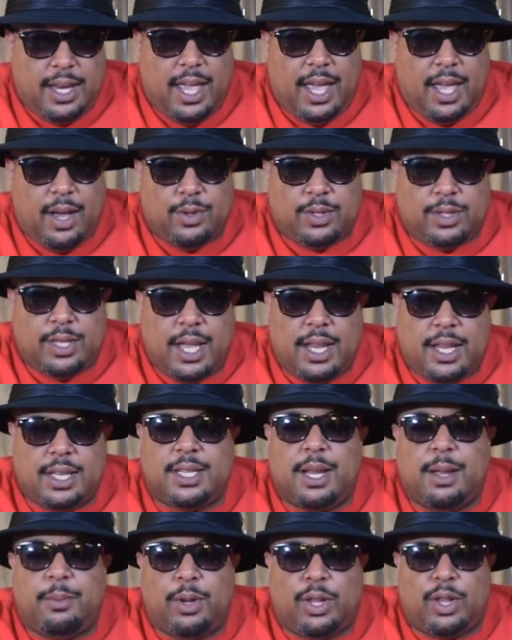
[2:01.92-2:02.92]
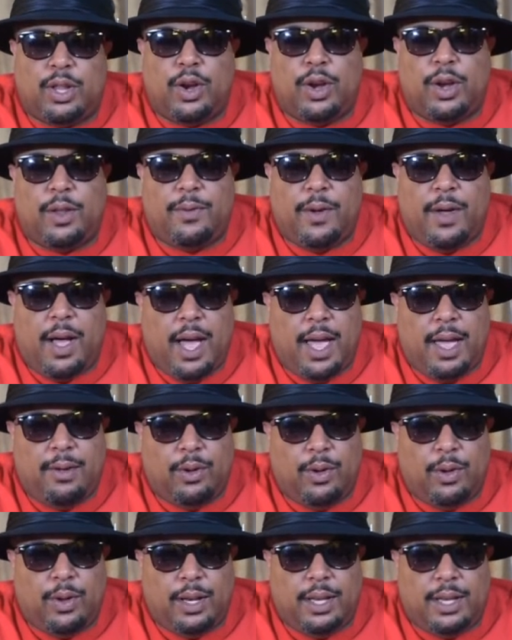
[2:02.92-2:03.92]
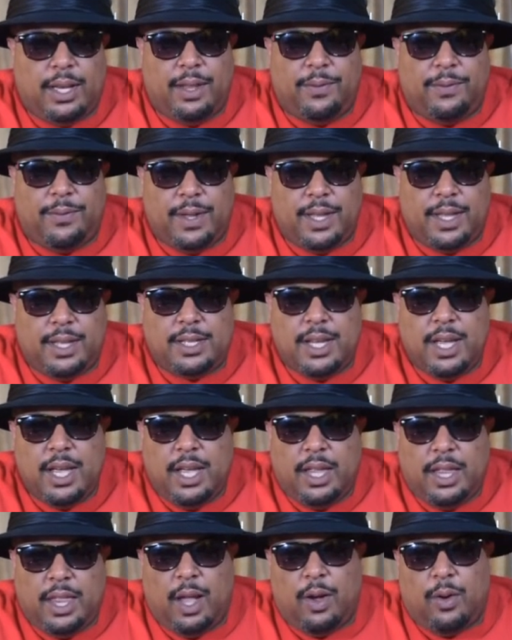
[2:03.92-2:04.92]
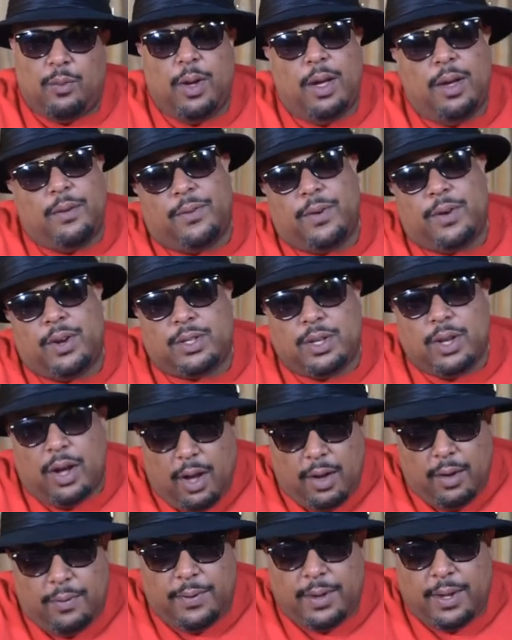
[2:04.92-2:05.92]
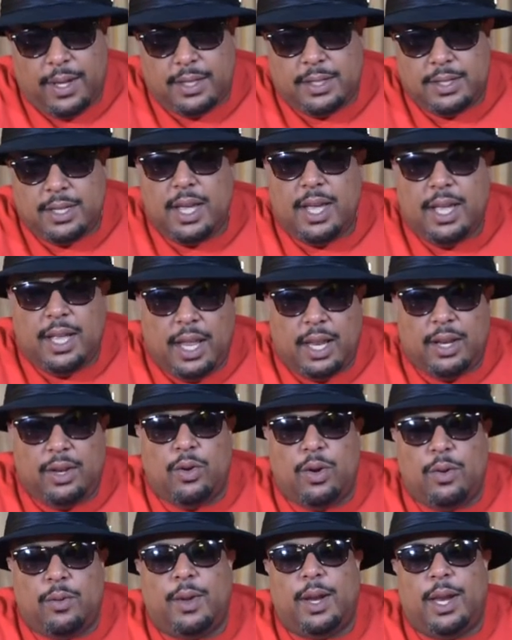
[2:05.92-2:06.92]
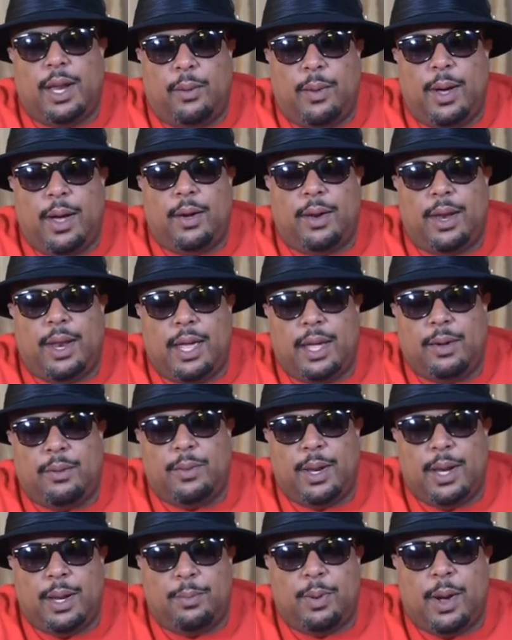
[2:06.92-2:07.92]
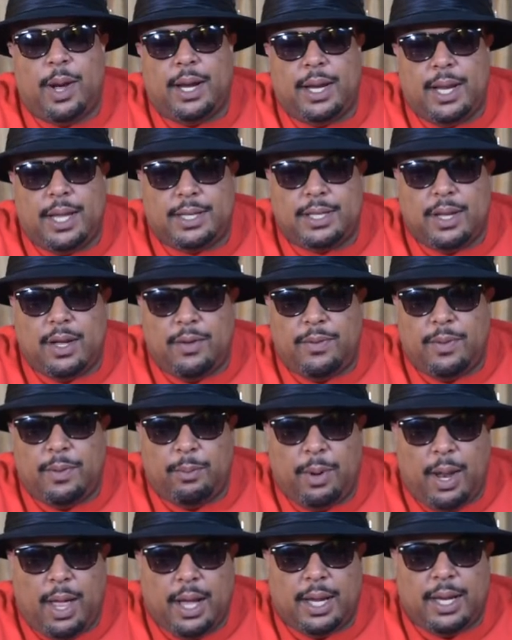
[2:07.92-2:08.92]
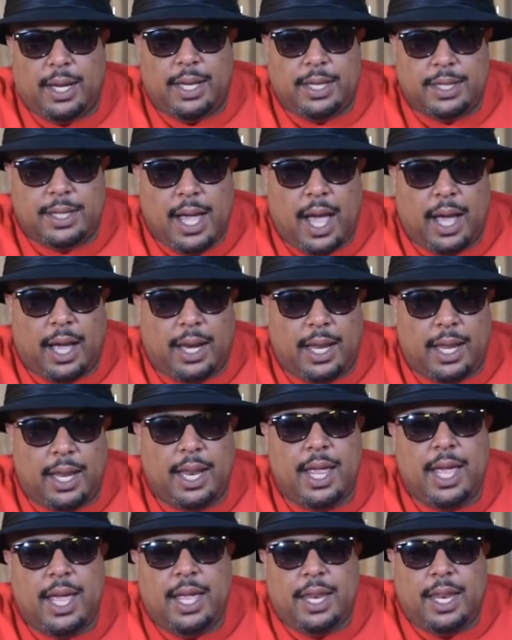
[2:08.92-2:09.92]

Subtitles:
Diego State is number 35 on defense. They're run-first offense. They do it really well. They really pride themselves in blocking and tackling.